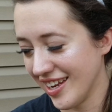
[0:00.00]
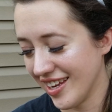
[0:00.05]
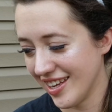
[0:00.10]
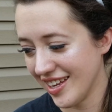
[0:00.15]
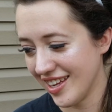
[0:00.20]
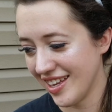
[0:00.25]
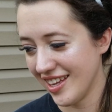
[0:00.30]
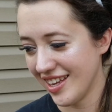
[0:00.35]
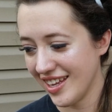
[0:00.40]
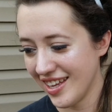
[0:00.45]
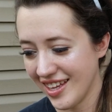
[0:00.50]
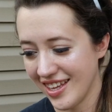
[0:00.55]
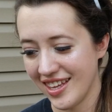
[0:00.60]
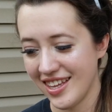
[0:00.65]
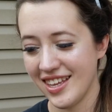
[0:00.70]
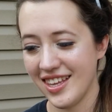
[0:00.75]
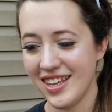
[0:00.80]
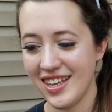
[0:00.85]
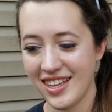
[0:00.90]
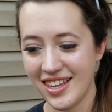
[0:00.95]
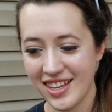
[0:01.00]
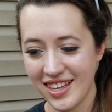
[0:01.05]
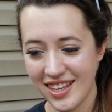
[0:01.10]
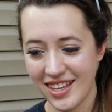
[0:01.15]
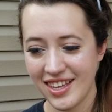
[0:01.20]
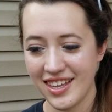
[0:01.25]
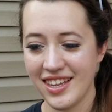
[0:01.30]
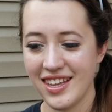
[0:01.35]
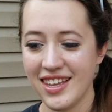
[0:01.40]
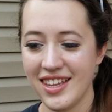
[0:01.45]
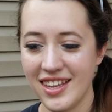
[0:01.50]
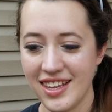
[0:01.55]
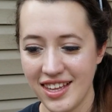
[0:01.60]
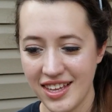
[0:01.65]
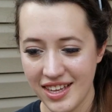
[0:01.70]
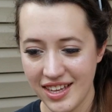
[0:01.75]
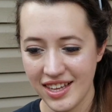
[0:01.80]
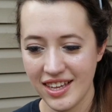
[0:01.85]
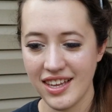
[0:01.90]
Make moves and make improvements.